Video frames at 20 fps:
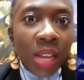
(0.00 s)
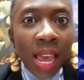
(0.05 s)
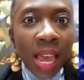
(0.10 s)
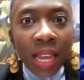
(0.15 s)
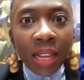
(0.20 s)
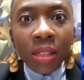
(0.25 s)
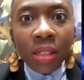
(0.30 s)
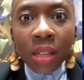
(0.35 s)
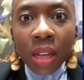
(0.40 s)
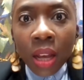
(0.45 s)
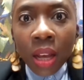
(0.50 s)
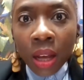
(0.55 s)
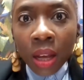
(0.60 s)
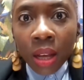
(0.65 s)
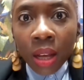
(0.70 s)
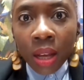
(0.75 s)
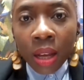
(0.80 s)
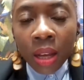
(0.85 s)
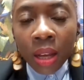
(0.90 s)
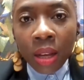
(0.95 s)
and
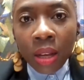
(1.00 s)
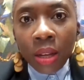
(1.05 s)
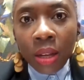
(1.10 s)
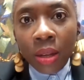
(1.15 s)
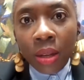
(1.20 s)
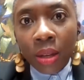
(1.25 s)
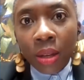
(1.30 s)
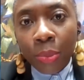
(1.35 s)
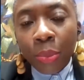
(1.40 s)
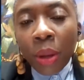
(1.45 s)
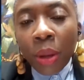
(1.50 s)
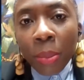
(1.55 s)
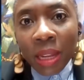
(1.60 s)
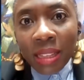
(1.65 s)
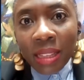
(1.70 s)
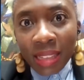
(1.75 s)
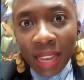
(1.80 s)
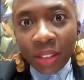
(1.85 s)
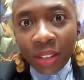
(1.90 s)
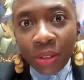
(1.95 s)
public
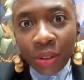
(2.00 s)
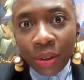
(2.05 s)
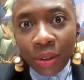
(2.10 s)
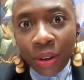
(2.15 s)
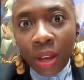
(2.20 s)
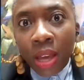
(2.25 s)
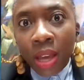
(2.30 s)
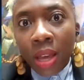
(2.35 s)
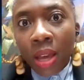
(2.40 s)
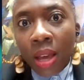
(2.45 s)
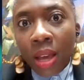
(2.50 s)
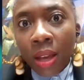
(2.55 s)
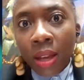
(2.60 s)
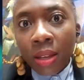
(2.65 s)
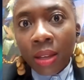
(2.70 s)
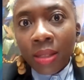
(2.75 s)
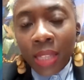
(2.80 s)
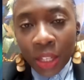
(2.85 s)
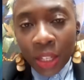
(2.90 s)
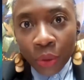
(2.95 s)
sector
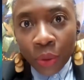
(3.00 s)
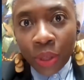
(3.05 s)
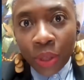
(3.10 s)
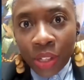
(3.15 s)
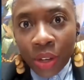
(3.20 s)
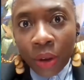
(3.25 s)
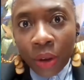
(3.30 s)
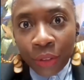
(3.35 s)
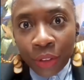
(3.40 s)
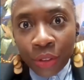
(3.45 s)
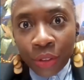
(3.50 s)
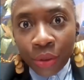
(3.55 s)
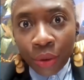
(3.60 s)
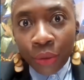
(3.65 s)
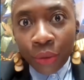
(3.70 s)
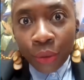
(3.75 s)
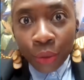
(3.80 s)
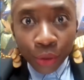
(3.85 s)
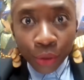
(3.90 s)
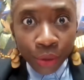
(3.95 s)
security officer,
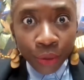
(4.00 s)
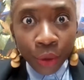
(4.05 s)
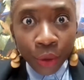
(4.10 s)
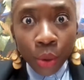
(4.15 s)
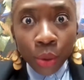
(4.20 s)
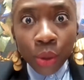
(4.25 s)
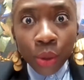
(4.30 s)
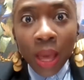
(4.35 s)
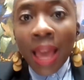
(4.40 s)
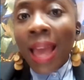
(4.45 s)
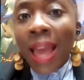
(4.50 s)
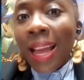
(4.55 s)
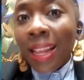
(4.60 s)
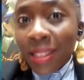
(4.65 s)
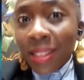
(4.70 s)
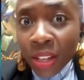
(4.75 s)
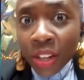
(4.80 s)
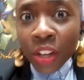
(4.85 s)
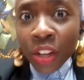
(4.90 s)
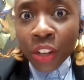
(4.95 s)
first of all. And
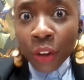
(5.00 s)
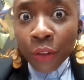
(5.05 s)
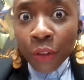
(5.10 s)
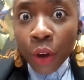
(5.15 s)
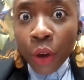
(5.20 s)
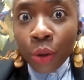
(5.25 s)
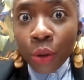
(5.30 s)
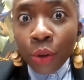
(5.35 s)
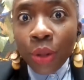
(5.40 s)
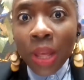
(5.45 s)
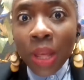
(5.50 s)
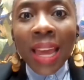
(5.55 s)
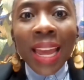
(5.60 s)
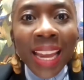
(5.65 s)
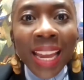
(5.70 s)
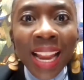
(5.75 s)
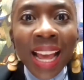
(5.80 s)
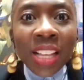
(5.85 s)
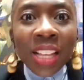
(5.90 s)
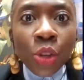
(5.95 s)
second of all,
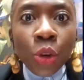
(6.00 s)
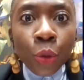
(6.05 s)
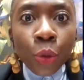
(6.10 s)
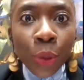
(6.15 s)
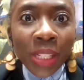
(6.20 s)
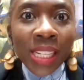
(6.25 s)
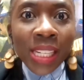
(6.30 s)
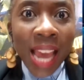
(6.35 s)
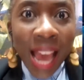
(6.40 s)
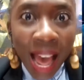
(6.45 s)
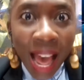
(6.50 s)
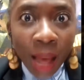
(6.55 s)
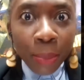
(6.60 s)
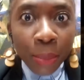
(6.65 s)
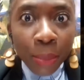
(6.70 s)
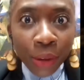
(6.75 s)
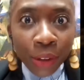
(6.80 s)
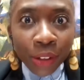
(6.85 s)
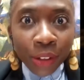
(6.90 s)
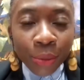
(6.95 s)
it has already
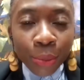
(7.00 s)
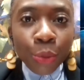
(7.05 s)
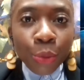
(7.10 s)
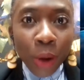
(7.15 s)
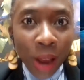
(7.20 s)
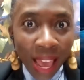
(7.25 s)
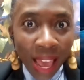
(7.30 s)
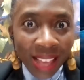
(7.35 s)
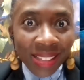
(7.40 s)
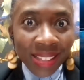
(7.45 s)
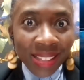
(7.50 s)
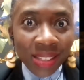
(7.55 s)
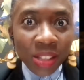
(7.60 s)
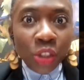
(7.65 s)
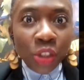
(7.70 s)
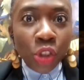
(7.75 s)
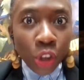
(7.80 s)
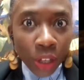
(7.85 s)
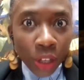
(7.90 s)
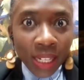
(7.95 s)
happened. Press,
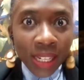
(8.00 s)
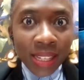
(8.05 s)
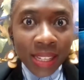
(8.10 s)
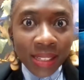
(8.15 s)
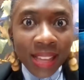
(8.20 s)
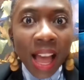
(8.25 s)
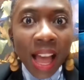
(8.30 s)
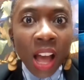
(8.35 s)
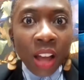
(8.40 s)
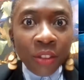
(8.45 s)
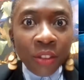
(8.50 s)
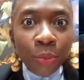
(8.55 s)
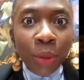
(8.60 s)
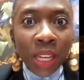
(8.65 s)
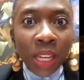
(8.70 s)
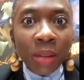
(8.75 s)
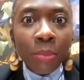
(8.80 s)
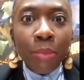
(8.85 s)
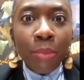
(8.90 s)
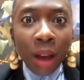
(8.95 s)
journalists have
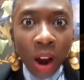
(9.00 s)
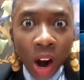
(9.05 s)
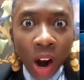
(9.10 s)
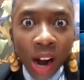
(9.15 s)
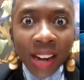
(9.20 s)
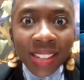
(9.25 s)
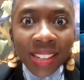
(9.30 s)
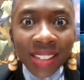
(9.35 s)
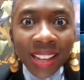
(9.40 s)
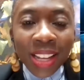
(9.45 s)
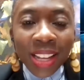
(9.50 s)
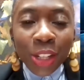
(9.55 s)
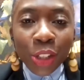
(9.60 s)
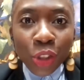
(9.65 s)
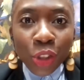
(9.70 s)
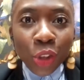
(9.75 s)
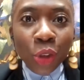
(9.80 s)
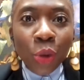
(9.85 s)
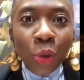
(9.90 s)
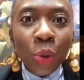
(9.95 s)
been barred
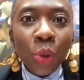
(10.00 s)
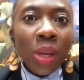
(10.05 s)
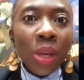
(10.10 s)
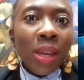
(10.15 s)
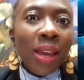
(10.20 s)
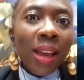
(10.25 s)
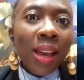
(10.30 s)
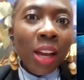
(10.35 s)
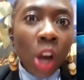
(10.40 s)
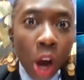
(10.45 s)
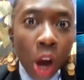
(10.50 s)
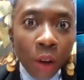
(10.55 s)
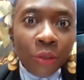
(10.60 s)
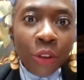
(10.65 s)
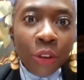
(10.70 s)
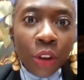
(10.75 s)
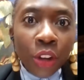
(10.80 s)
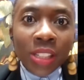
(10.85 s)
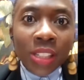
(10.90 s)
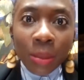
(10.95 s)
to
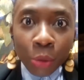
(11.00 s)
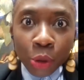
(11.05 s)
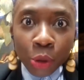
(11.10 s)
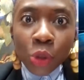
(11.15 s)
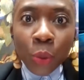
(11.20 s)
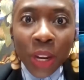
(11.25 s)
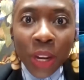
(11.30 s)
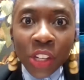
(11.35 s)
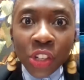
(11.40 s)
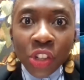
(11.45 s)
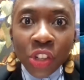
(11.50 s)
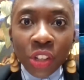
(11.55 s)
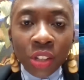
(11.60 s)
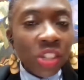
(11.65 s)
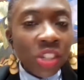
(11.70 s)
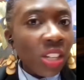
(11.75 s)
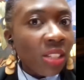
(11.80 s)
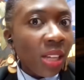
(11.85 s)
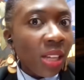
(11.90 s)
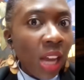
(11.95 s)
cover demonstration.
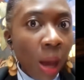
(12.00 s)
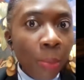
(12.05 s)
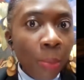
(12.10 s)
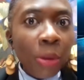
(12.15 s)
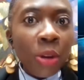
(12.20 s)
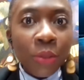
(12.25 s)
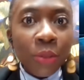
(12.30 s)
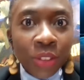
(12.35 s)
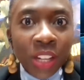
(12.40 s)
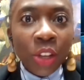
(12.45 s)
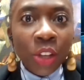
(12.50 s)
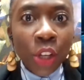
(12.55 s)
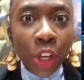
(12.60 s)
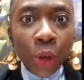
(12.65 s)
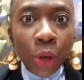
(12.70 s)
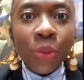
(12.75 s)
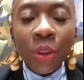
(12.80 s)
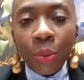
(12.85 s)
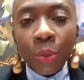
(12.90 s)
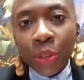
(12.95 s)
Just a couple of days
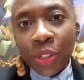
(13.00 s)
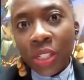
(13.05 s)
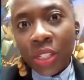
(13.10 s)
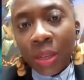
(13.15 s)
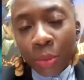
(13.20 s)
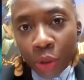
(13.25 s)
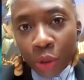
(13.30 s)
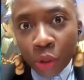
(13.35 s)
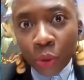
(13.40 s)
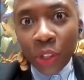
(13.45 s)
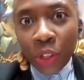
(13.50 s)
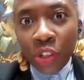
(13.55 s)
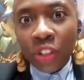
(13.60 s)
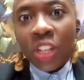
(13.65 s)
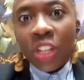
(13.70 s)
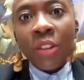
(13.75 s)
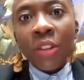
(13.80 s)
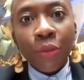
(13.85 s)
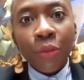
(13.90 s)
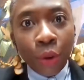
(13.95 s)
ago, there was a demonstration
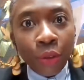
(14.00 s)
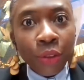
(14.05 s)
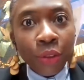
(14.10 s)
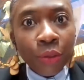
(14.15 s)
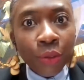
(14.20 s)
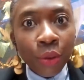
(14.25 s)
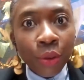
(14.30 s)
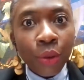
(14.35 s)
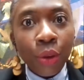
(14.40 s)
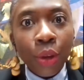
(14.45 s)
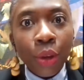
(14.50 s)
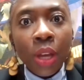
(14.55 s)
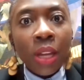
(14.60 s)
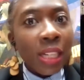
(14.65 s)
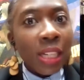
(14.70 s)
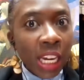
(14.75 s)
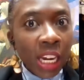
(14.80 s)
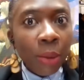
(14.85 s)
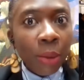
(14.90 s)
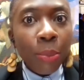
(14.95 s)
in front of the
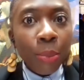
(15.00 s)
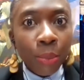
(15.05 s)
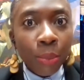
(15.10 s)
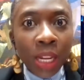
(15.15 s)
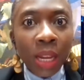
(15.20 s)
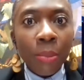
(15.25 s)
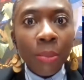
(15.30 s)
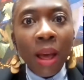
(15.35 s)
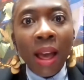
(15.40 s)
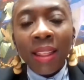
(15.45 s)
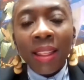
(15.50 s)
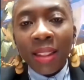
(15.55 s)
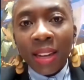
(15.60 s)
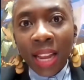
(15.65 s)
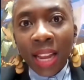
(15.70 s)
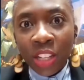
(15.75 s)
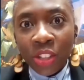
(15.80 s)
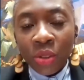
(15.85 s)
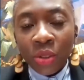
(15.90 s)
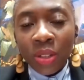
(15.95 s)
nearby the
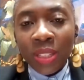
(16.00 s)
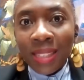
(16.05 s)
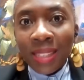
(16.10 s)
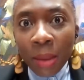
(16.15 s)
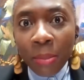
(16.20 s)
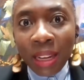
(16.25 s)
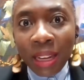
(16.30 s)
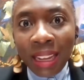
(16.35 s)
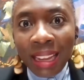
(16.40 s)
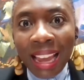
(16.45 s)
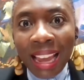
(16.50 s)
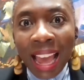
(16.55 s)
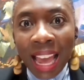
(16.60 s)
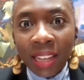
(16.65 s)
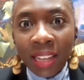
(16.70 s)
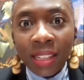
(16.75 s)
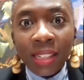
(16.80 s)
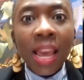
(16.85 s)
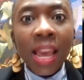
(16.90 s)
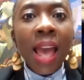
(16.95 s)
National Assembly,
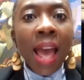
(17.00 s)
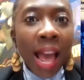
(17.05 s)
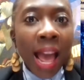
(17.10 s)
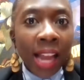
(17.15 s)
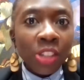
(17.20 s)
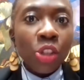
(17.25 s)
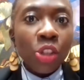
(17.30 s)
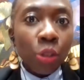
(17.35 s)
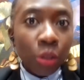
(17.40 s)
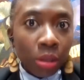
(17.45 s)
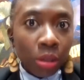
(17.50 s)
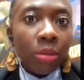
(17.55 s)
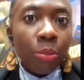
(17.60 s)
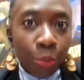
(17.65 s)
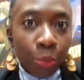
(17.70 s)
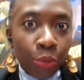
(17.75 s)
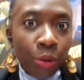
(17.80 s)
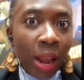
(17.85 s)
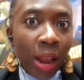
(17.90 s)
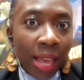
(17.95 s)
and actual
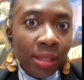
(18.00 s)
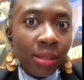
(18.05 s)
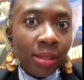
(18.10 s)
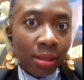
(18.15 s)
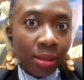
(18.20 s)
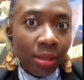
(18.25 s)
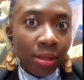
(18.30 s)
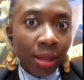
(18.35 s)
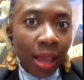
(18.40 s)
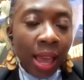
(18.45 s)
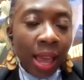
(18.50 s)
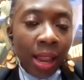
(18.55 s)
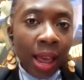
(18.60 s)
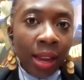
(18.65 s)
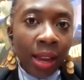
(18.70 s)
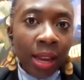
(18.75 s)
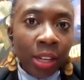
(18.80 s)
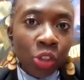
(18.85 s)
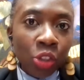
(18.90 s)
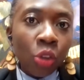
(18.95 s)
press
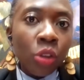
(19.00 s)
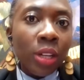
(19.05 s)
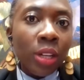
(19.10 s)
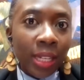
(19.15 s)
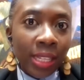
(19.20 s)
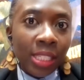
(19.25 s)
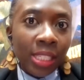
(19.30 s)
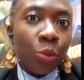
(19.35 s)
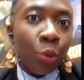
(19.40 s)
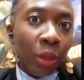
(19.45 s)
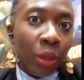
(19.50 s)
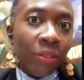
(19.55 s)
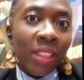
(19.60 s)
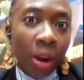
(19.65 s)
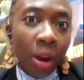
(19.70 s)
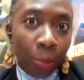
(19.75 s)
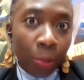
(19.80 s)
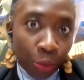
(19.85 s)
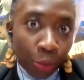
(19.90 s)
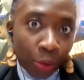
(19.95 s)
and journalists with
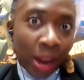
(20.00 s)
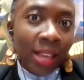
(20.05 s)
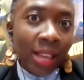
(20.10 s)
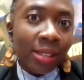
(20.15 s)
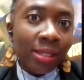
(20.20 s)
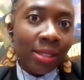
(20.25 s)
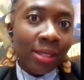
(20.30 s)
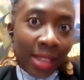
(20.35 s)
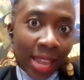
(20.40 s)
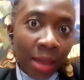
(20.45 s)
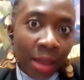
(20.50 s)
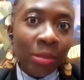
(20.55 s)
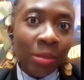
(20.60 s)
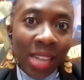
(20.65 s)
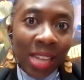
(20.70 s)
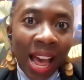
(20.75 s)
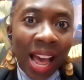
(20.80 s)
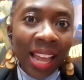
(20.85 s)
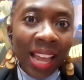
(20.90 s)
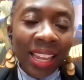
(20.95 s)
their press name
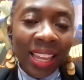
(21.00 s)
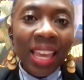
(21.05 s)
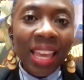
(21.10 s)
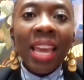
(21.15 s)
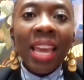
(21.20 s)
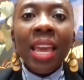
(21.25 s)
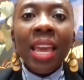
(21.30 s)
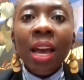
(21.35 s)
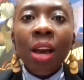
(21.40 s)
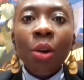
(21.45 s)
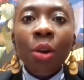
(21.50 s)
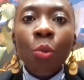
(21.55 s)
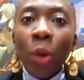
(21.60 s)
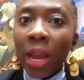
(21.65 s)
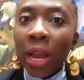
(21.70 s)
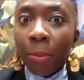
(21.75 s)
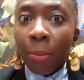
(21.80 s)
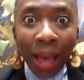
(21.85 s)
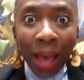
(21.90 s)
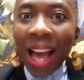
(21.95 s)
tag
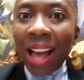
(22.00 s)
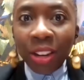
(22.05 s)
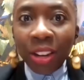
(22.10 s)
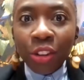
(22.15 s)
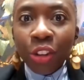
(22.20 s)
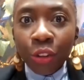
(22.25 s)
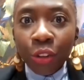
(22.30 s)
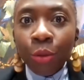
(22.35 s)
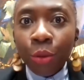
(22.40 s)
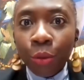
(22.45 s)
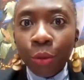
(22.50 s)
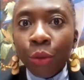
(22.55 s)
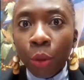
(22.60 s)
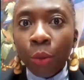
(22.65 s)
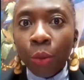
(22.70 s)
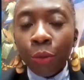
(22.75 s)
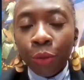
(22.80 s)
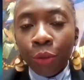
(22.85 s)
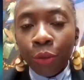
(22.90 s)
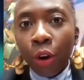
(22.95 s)
were barred
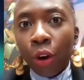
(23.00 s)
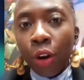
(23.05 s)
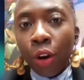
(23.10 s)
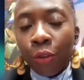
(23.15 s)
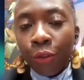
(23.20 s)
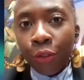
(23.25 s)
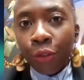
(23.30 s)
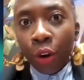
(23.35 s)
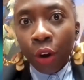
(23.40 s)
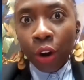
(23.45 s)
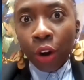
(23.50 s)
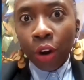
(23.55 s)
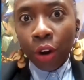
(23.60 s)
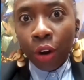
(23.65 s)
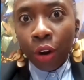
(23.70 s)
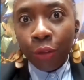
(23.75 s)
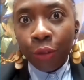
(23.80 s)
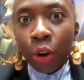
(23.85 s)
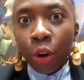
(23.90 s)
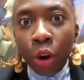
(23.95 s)

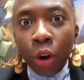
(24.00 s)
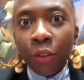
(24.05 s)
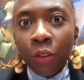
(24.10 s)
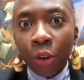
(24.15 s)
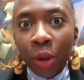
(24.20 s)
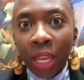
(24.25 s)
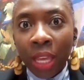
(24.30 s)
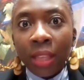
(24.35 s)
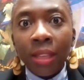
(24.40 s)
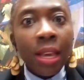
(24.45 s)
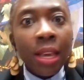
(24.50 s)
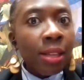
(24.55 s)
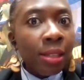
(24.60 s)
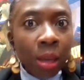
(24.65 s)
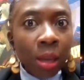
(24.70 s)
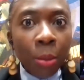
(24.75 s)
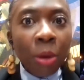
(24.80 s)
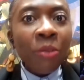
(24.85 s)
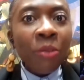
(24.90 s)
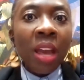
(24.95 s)
for covering.
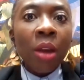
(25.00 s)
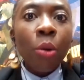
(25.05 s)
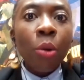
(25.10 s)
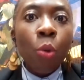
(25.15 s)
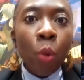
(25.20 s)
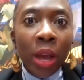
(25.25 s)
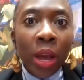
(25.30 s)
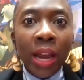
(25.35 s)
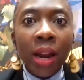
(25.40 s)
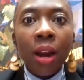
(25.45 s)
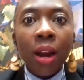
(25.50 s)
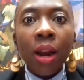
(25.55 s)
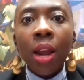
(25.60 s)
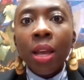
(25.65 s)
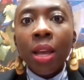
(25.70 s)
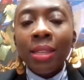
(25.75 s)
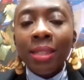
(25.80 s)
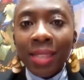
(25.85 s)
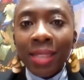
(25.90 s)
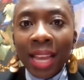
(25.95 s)
Some of them were
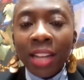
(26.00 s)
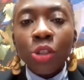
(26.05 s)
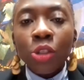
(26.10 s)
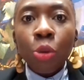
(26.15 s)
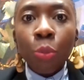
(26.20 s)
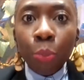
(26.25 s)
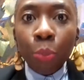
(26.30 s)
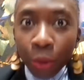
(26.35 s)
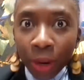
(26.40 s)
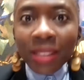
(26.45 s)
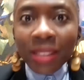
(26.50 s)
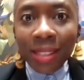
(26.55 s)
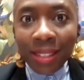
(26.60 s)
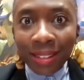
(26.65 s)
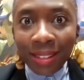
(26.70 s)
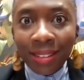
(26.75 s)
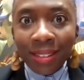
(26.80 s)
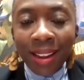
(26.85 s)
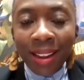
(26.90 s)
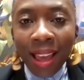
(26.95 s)
sent to
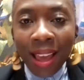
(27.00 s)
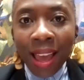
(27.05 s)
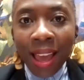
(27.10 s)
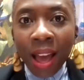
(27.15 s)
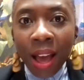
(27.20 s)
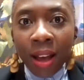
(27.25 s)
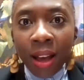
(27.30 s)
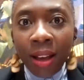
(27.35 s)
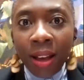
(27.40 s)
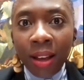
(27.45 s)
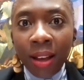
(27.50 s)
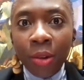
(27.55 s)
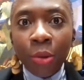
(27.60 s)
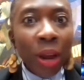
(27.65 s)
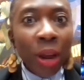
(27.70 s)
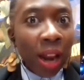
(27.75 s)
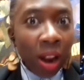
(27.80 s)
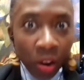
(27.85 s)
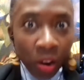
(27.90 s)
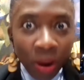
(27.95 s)
prison,
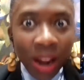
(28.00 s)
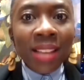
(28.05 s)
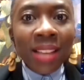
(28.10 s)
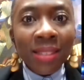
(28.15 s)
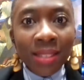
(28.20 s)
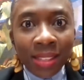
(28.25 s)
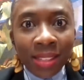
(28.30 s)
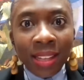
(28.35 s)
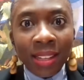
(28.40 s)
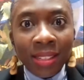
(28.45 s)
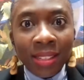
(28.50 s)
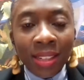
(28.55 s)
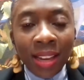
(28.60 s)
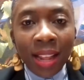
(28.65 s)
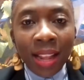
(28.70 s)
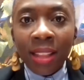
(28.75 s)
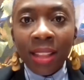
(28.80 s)
were arrested, and